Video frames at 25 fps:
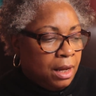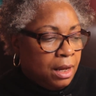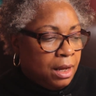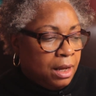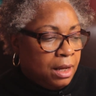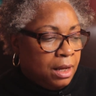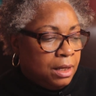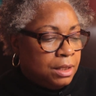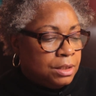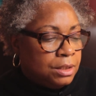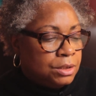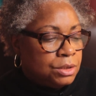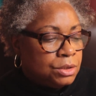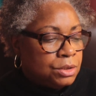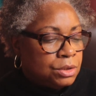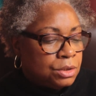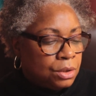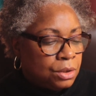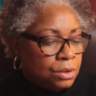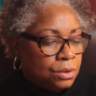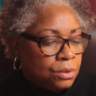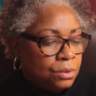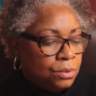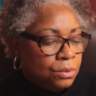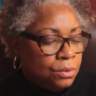And
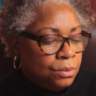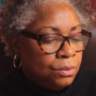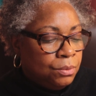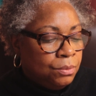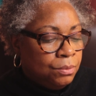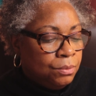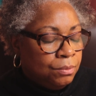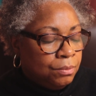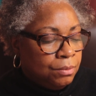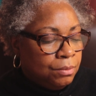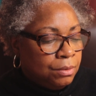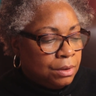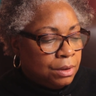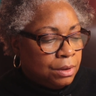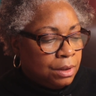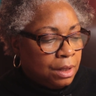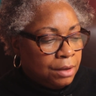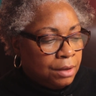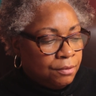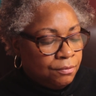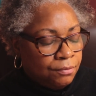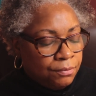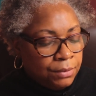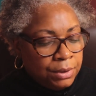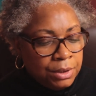so
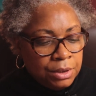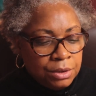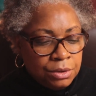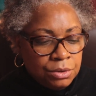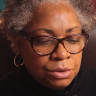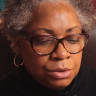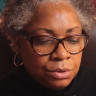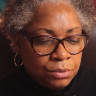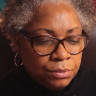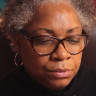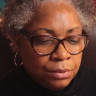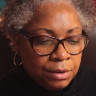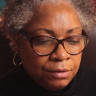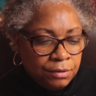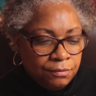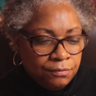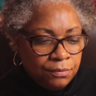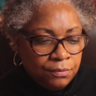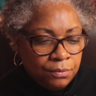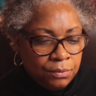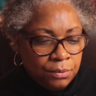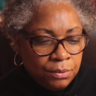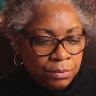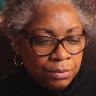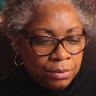I've written a story
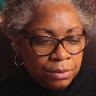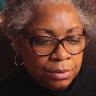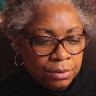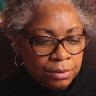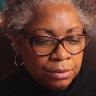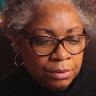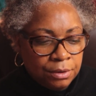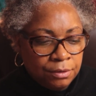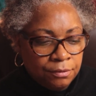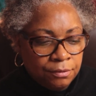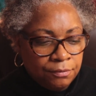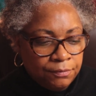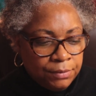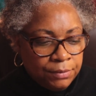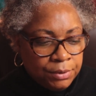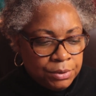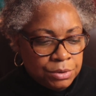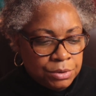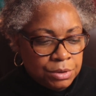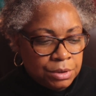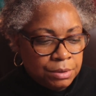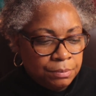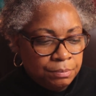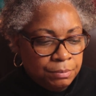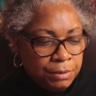for the
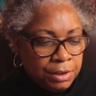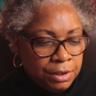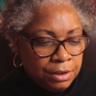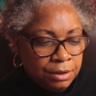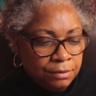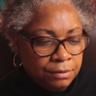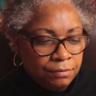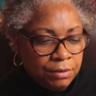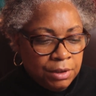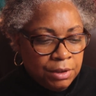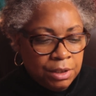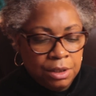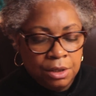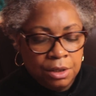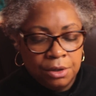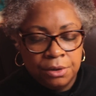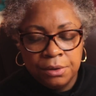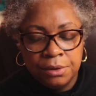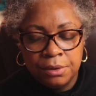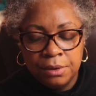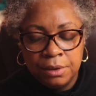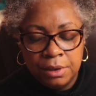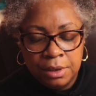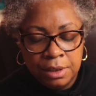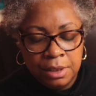first month of the
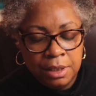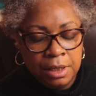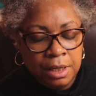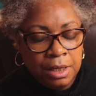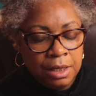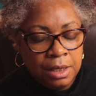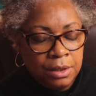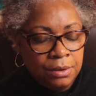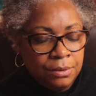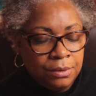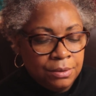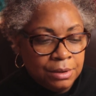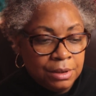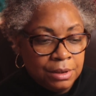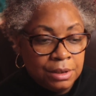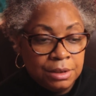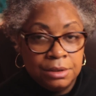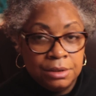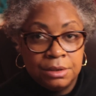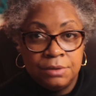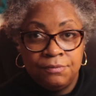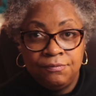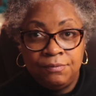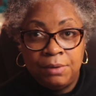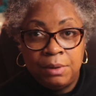year. Now
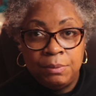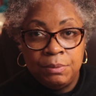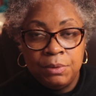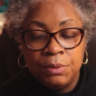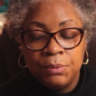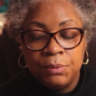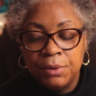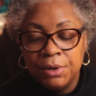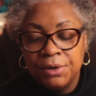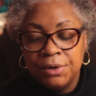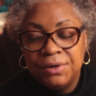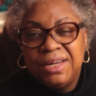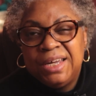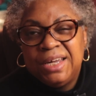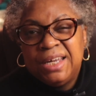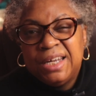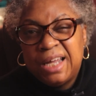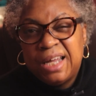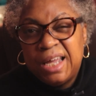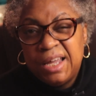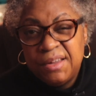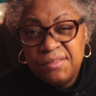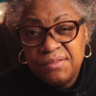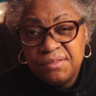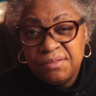it's February and
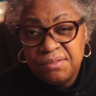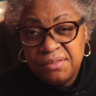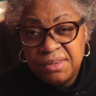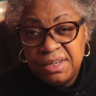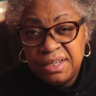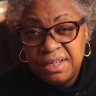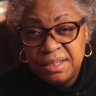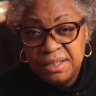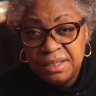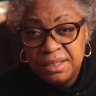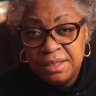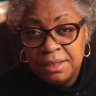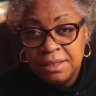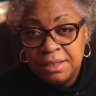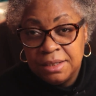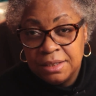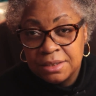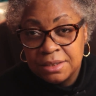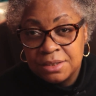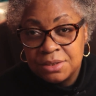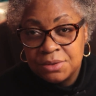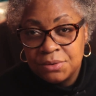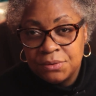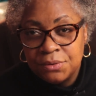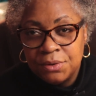I haven't written a
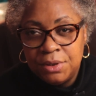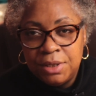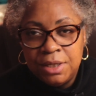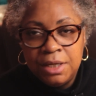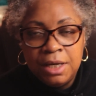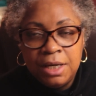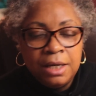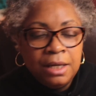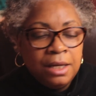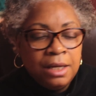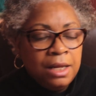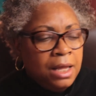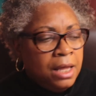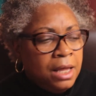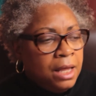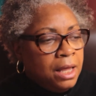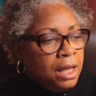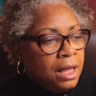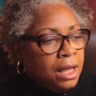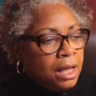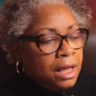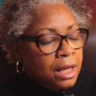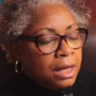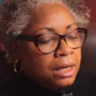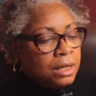story yet.
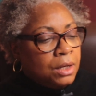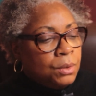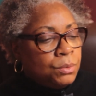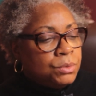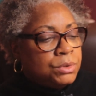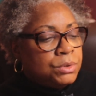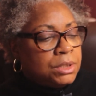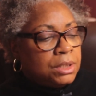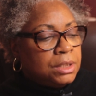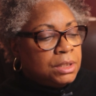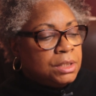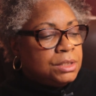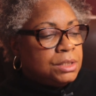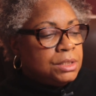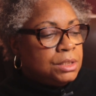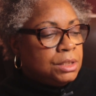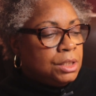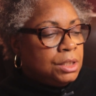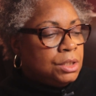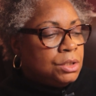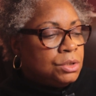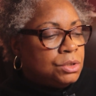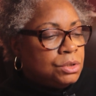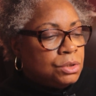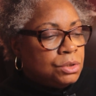And I was
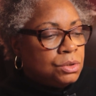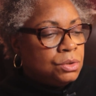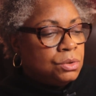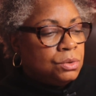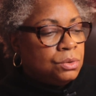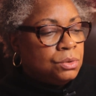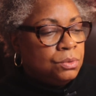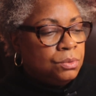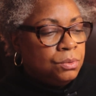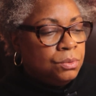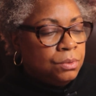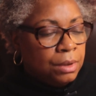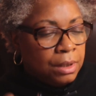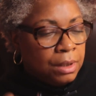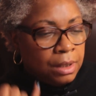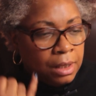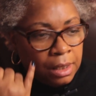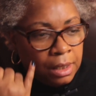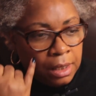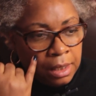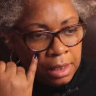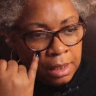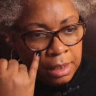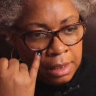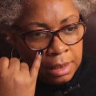listening to
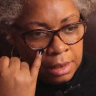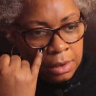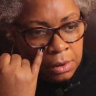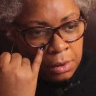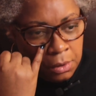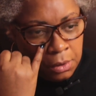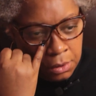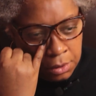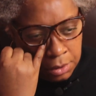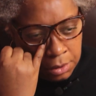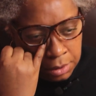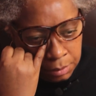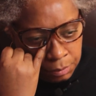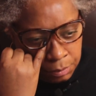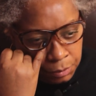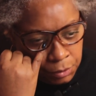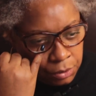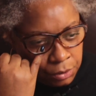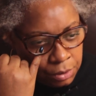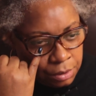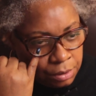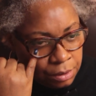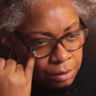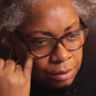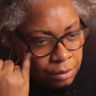an
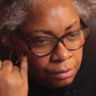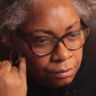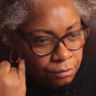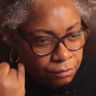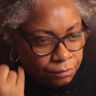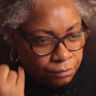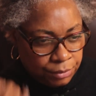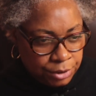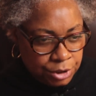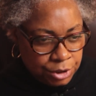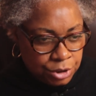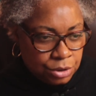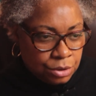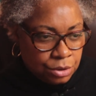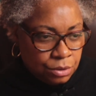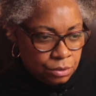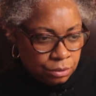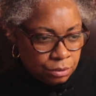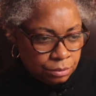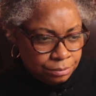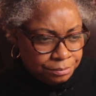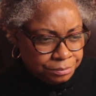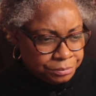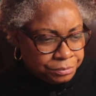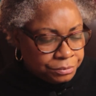Audible
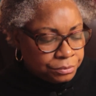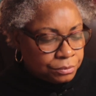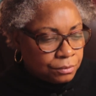original